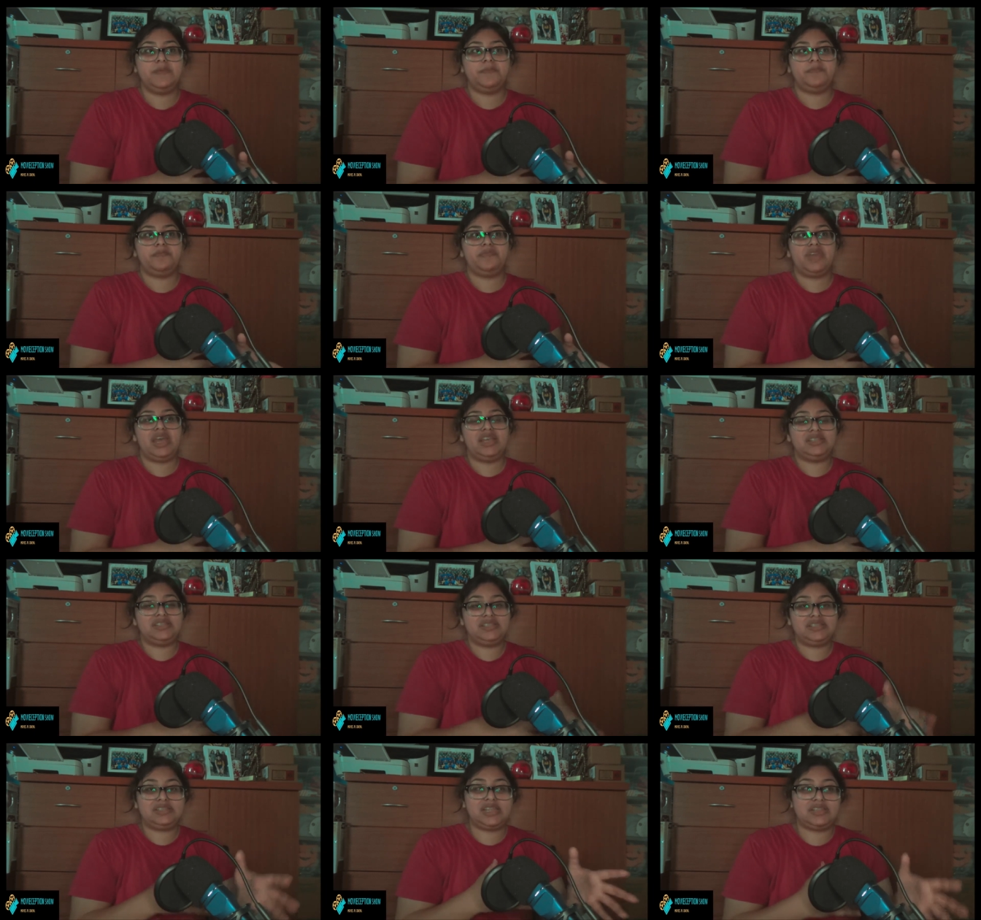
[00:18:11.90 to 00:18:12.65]

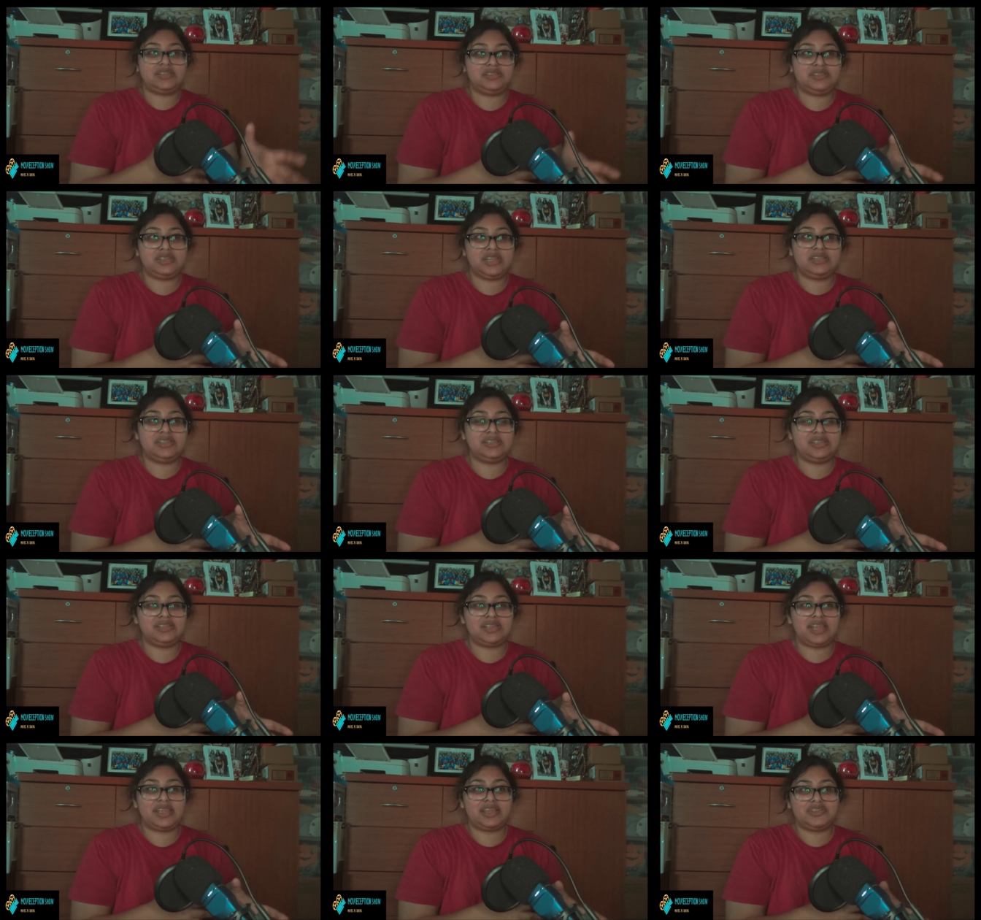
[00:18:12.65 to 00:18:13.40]
this is
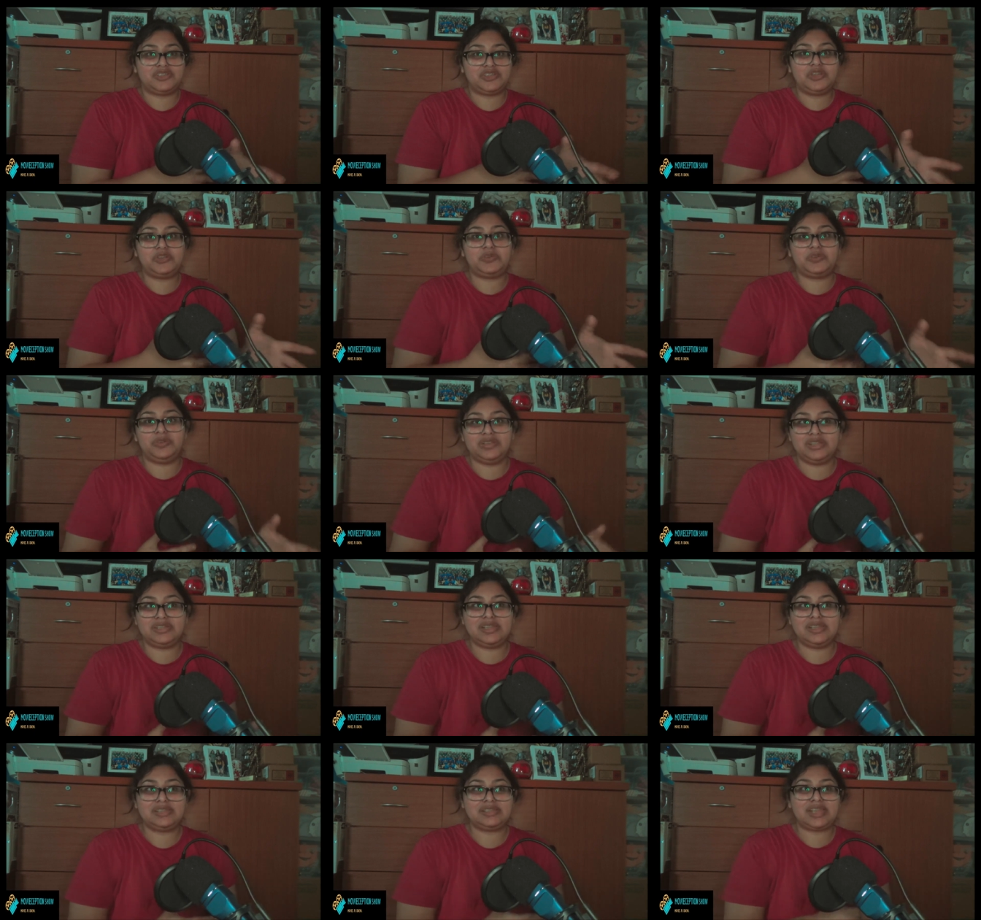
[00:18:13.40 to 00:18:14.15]
like a circle, this
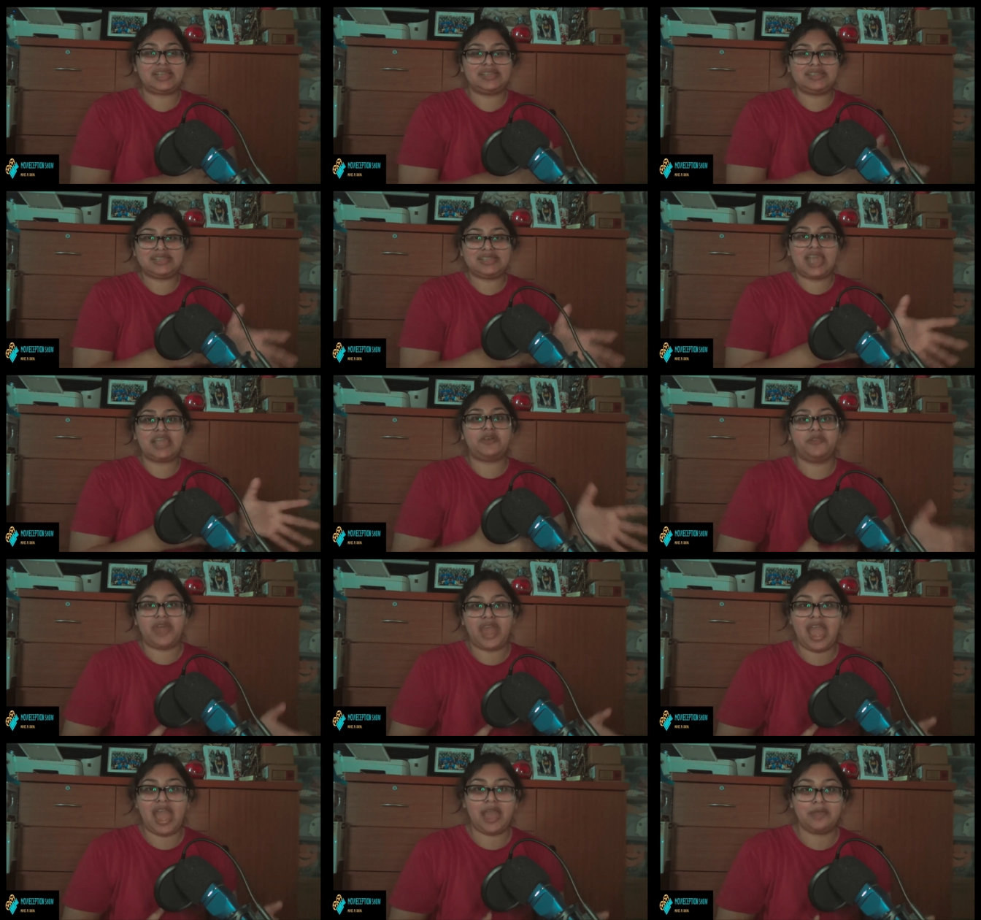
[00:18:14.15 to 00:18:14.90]
is like a cycle
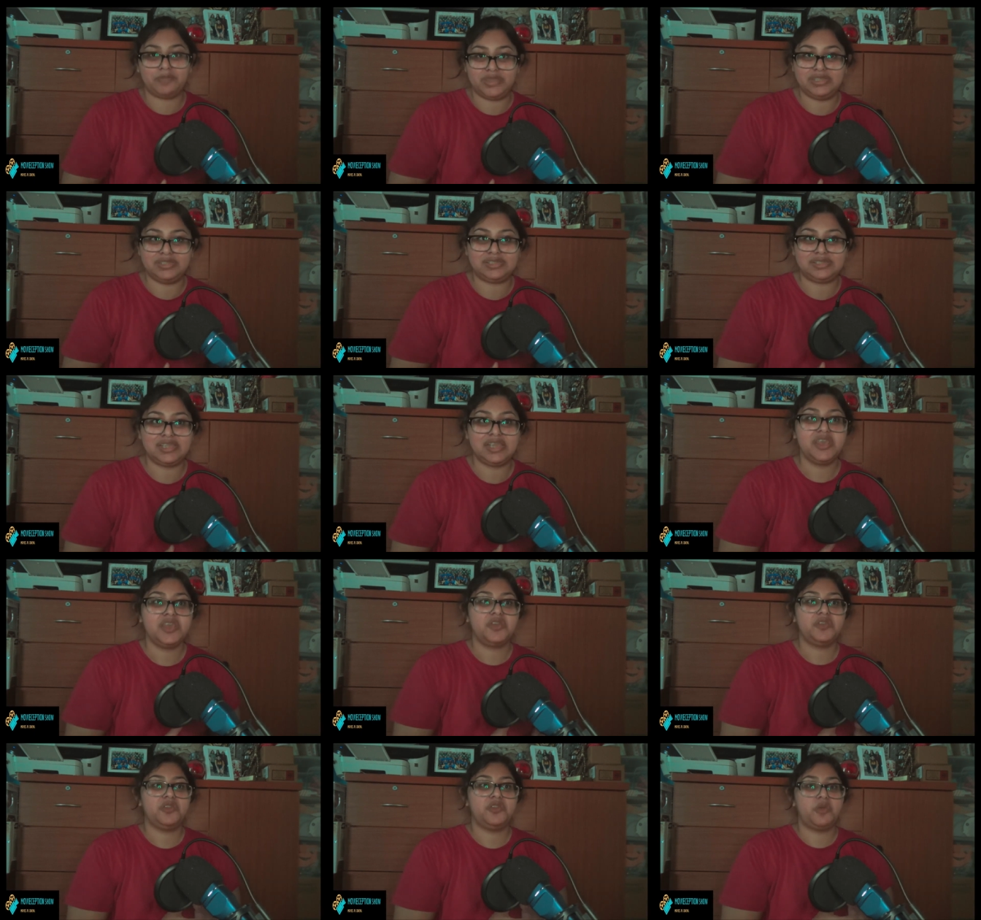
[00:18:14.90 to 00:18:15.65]
that happens
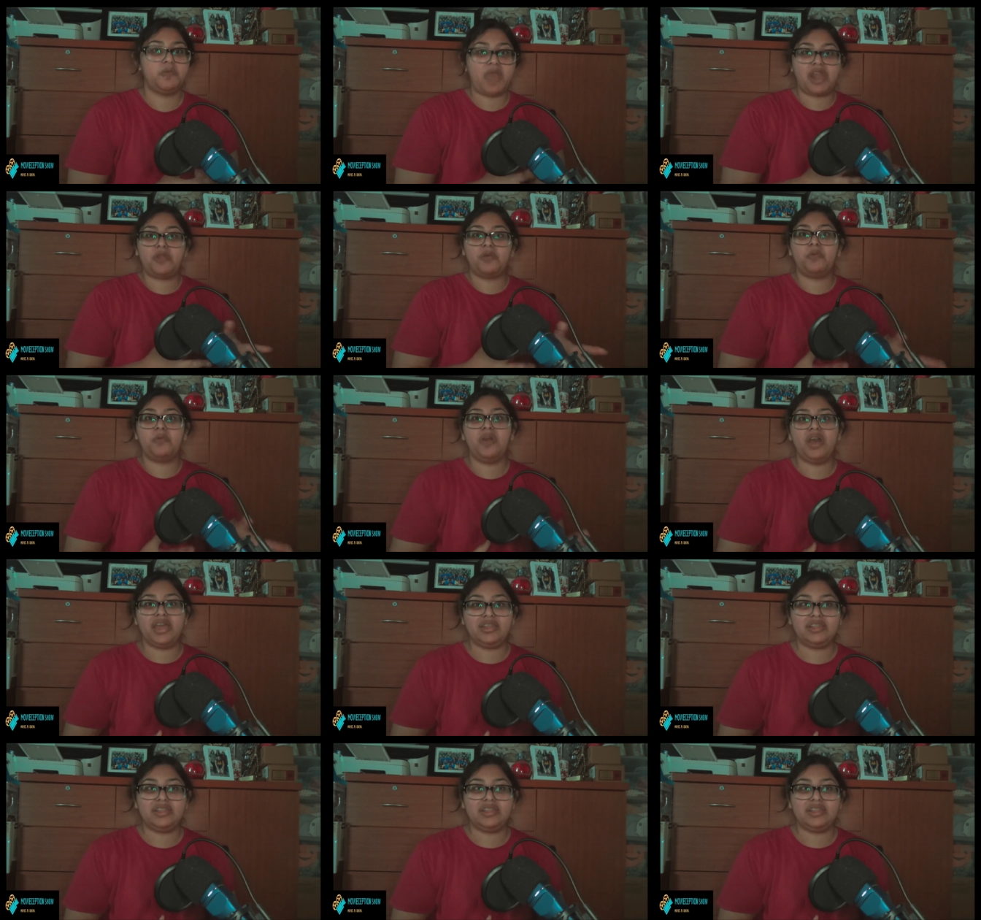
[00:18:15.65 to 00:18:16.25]
no matter what.